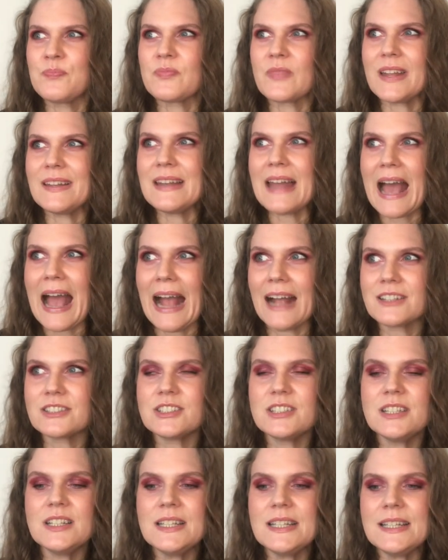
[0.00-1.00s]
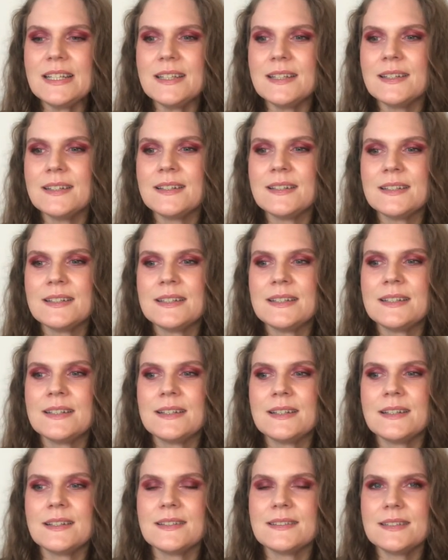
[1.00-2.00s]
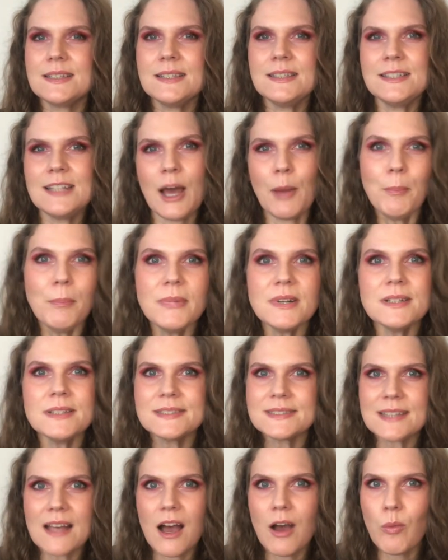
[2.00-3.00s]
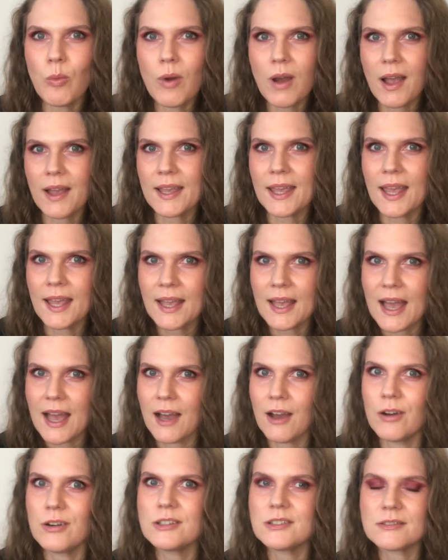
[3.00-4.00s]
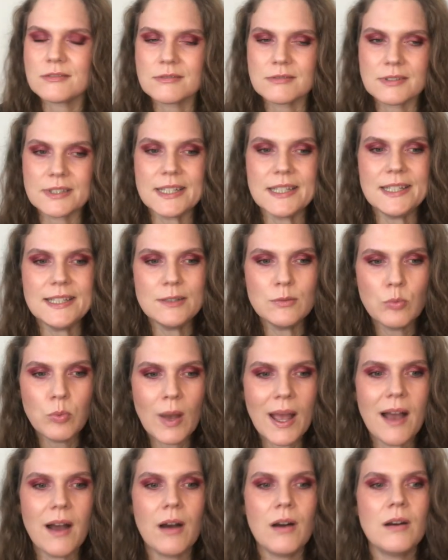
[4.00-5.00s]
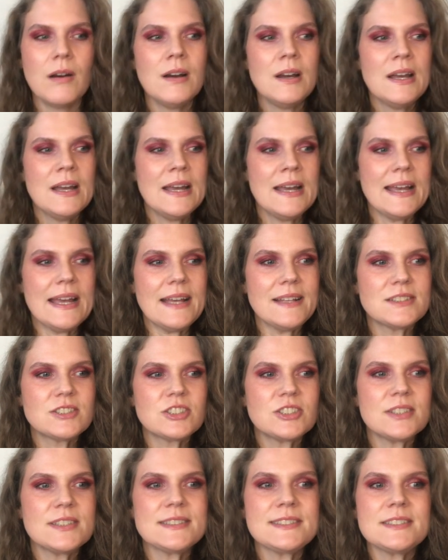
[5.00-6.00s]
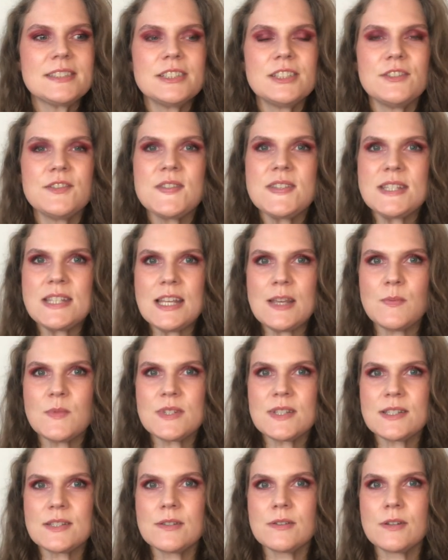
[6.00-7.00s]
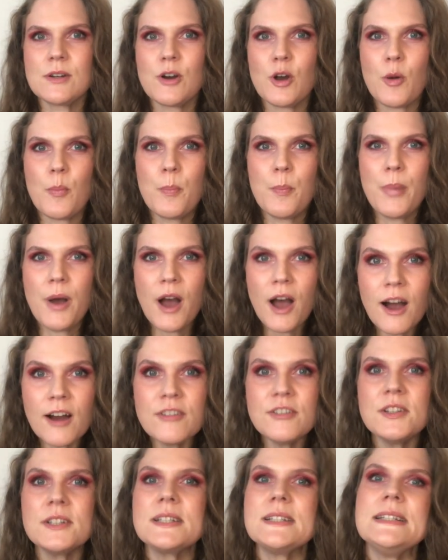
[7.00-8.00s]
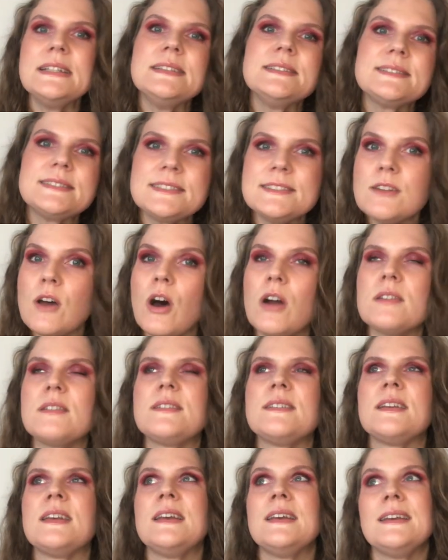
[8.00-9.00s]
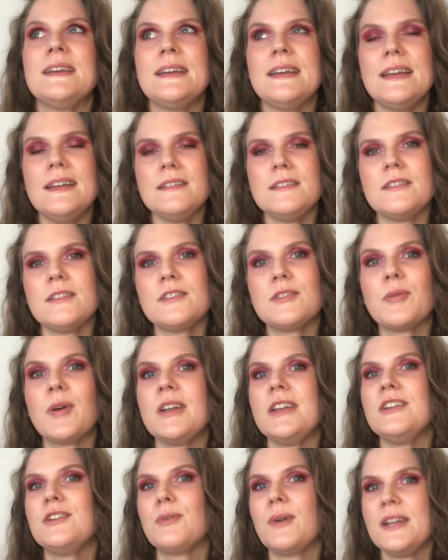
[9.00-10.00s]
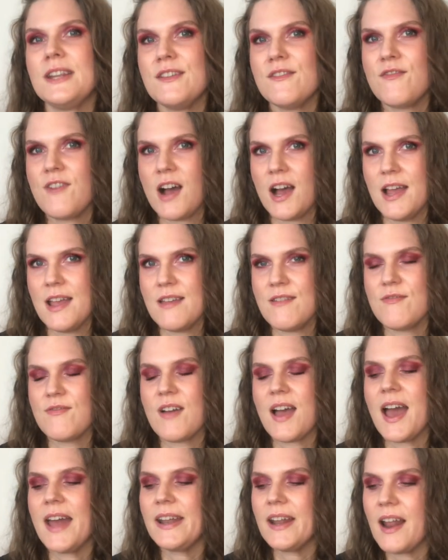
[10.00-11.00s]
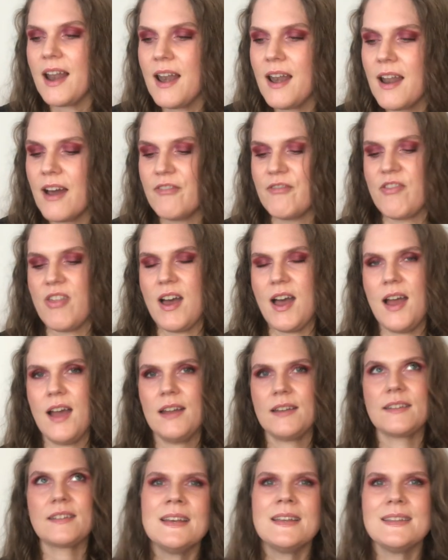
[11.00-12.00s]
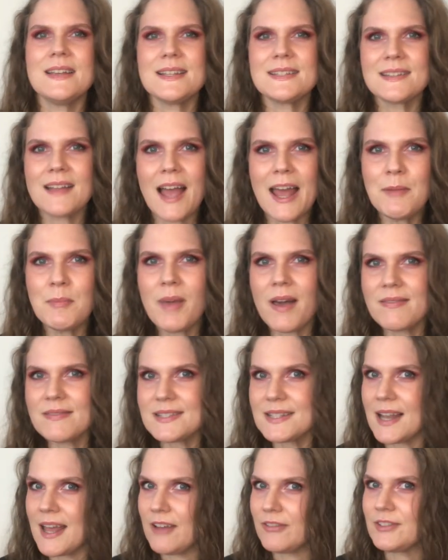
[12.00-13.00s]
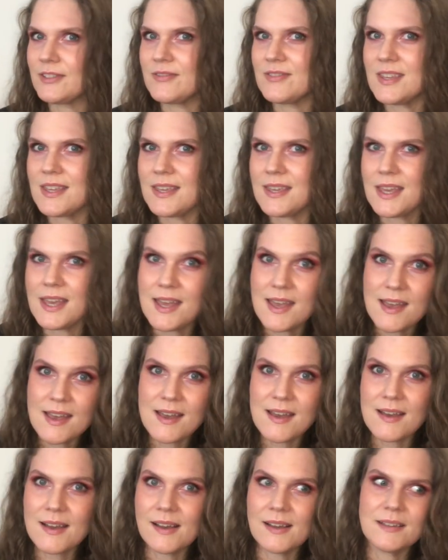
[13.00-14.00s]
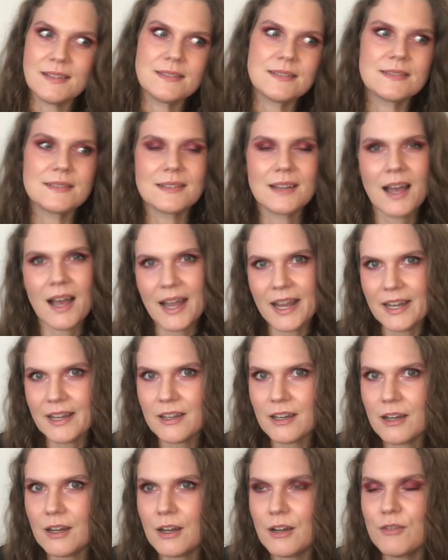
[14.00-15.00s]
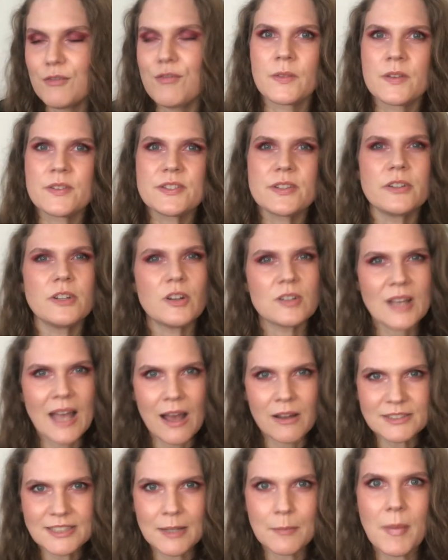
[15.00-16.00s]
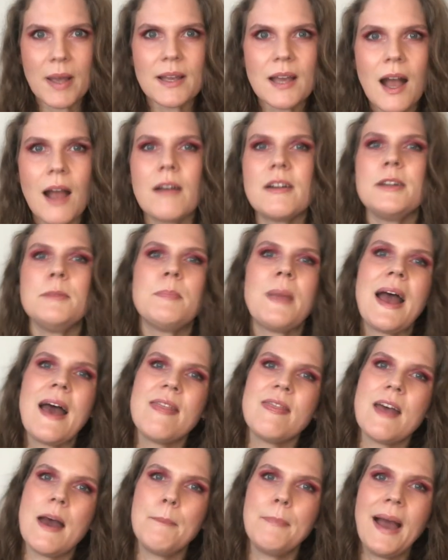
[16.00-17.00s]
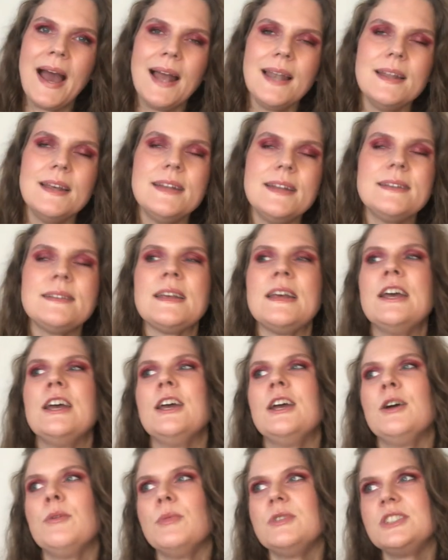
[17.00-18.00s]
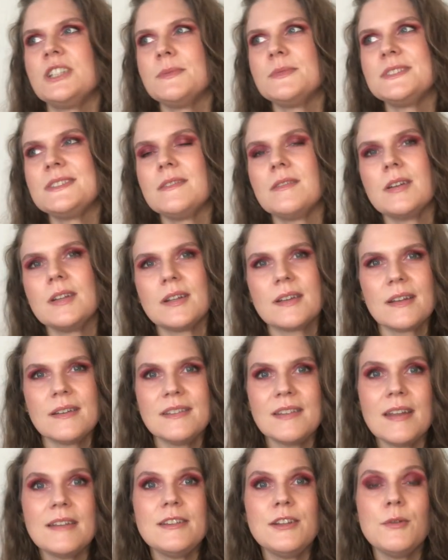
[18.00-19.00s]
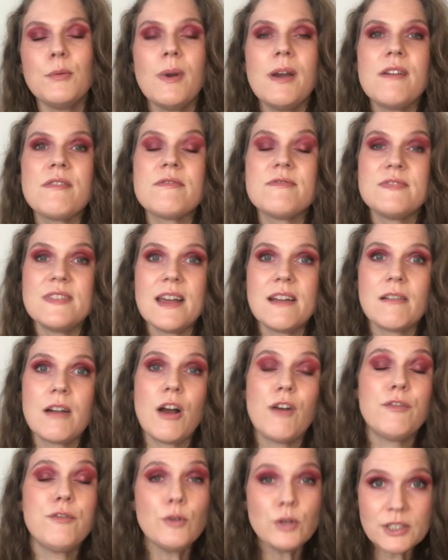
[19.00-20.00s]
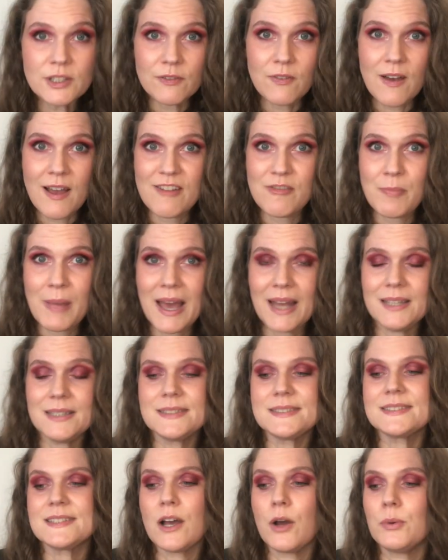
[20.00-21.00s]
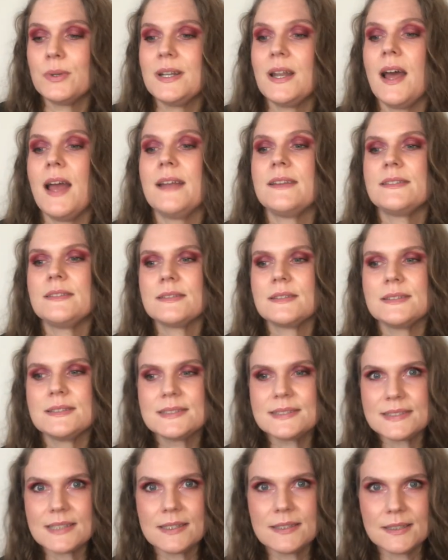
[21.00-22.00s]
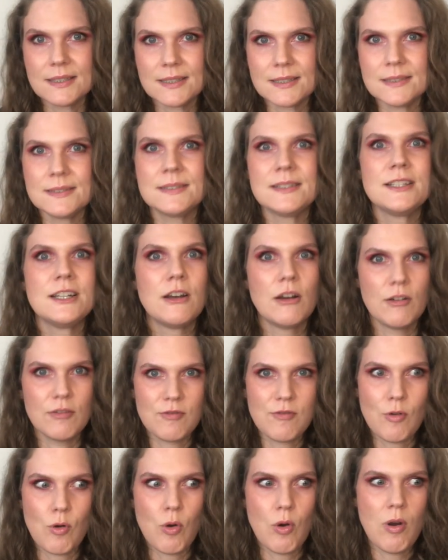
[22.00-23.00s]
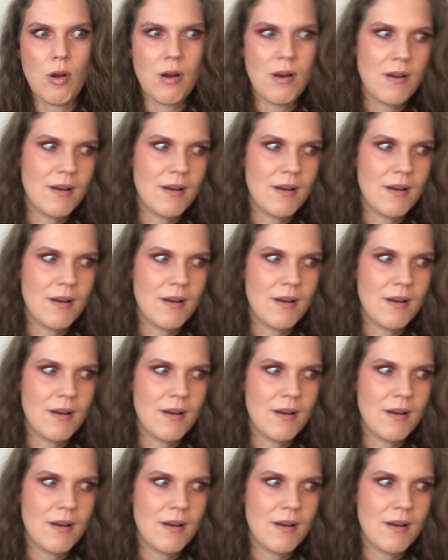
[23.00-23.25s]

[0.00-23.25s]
And actually the numbers are working out really well. It just sort of seems to perfectly slot into 2025 and I love that. There's 9 months left of the year, kind of, so not counting my current palette, which I'm still going to continue with. There are 45 palettes that I would like to consider for